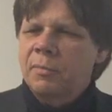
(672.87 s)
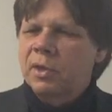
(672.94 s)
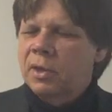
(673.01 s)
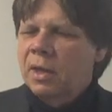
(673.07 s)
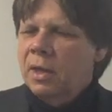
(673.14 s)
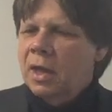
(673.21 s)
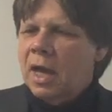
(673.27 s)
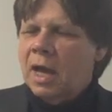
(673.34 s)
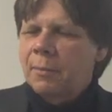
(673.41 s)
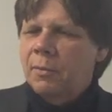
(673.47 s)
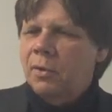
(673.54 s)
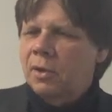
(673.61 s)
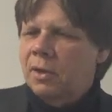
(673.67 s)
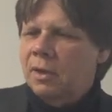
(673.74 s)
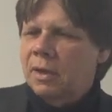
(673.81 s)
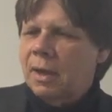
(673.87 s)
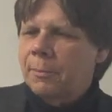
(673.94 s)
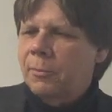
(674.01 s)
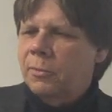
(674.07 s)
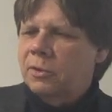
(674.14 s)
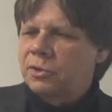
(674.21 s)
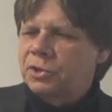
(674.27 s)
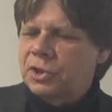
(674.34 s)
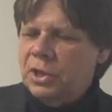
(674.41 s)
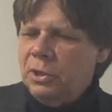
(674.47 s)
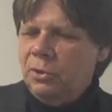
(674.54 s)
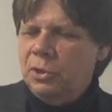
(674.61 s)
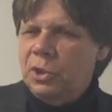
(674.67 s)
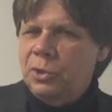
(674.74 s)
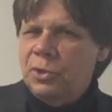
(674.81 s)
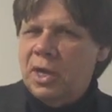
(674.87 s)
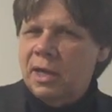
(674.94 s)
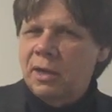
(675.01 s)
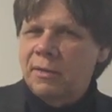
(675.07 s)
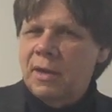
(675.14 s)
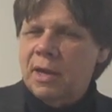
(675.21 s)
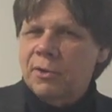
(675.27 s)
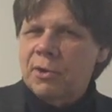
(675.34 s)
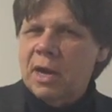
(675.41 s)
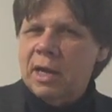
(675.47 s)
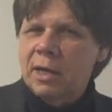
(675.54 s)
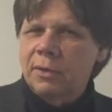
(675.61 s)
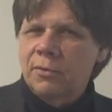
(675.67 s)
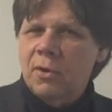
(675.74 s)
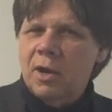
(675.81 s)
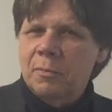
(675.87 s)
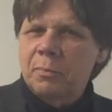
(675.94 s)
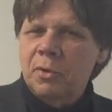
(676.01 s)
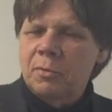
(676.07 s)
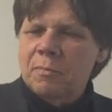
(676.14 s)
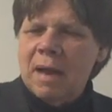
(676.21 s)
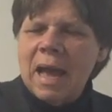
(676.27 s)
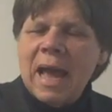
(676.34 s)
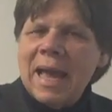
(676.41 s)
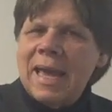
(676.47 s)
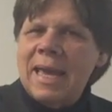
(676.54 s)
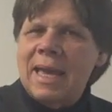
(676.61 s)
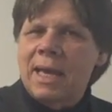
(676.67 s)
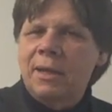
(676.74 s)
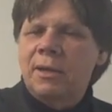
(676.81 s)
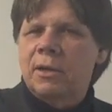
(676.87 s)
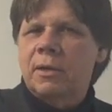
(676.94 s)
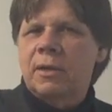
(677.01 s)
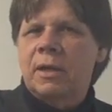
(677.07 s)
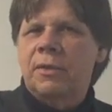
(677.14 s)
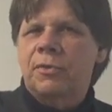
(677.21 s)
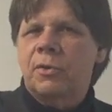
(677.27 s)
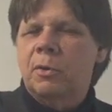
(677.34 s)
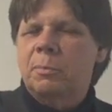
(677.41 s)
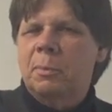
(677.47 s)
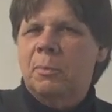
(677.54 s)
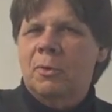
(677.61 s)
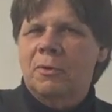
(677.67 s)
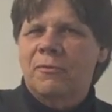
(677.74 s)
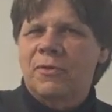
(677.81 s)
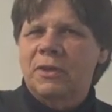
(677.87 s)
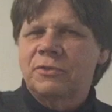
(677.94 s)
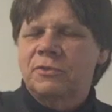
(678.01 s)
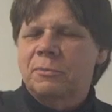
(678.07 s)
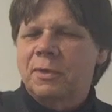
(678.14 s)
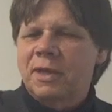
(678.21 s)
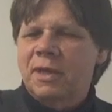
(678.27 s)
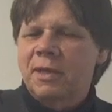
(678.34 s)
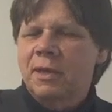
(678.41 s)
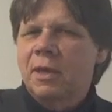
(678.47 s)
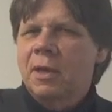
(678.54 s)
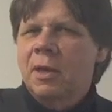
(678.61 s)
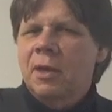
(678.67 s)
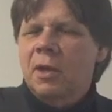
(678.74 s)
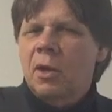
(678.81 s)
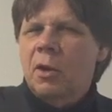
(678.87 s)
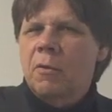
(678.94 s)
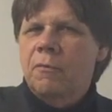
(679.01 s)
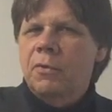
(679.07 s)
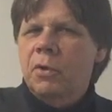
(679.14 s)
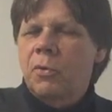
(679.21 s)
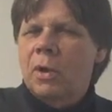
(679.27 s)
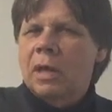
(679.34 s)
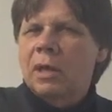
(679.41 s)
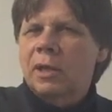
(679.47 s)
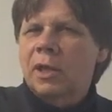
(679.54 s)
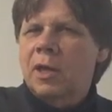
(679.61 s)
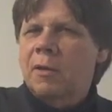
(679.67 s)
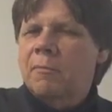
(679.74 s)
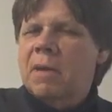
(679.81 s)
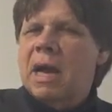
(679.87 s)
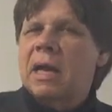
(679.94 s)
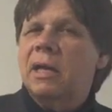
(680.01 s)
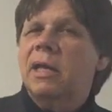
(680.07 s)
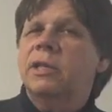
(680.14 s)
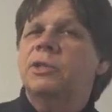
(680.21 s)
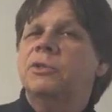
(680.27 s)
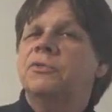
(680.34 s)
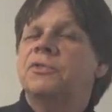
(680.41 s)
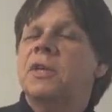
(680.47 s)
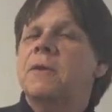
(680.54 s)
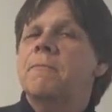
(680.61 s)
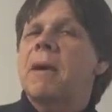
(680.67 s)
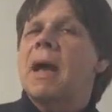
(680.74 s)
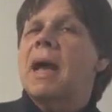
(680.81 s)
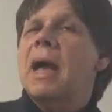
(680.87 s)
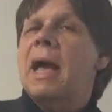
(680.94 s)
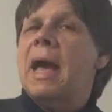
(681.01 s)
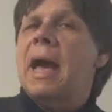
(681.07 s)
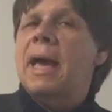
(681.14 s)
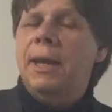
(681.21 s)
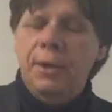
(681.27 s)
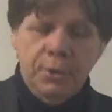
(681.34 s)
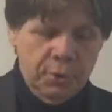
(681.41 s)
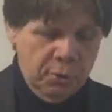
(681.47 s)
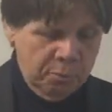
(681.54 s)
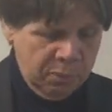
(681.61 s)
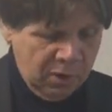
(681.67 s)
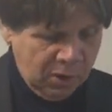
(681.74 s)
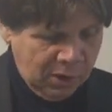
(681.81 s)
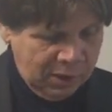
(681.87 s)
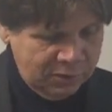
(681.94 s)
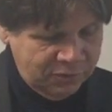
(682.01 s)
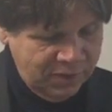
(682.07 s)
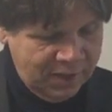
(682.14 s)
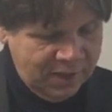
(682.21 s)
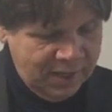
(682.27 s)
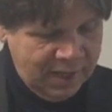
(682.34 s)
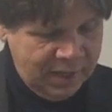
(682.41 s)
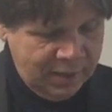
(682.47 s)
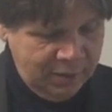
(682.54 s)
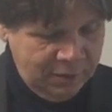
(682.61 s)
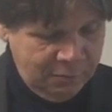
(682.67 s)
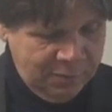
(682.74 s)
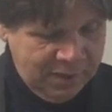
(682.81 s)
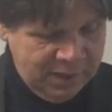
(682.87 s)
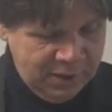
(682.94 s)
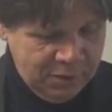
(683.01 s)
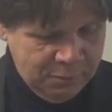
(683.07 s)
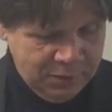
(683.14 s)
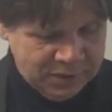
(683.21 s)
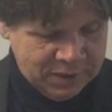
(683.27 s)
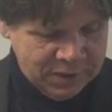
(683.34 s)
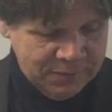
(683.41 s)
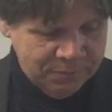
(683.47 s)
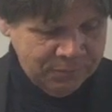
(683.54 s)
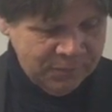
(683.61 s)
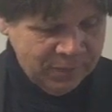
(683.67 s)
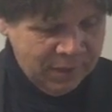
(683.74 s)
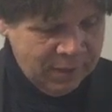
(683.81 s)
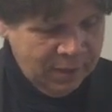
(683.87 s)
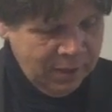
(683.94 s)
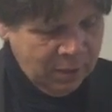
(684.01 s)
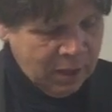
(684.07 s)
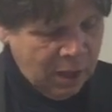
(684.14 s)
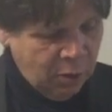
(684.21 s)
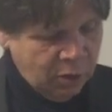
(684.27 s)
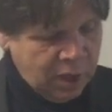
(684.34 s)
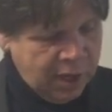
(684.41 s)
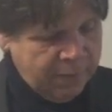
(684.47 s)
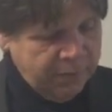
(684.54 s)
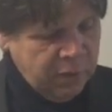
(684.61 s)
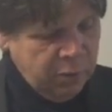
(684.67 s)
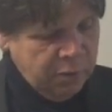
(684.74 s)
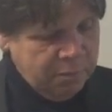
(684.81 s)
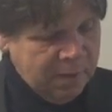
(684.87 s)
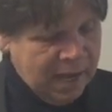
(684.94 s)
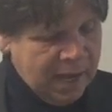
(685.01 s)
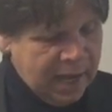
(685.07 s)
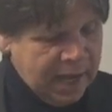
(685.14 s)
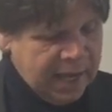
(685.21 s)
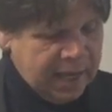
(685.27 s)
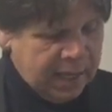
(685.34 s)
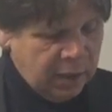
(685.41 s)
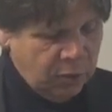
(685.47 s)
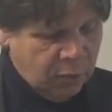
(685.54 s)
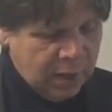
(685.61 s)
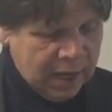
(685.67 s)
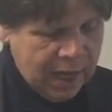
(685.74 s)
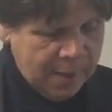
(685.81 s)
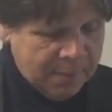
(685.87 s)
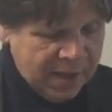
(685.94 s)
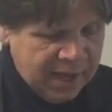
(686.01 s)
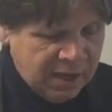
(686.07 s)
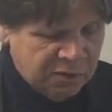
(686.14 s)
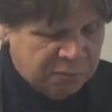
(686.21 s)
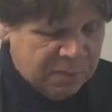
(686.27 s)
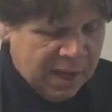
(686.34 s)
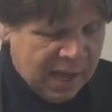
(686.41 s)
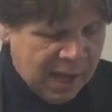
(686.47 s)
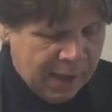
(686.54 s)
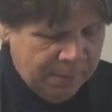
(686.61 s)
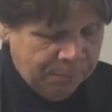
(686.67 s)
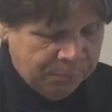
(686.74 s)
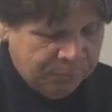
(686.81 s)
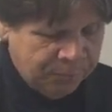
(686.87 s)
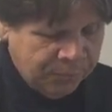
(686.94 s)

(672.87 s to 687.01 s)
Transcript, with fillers: But I'm going to I'm gonna shield you down in that crack in the rock, put my hand, anthropomorphism again, over you while I come by and let you see my hinder parts. Getting ahead a little bit here, but uh, I'll cover you with my hand while I pass by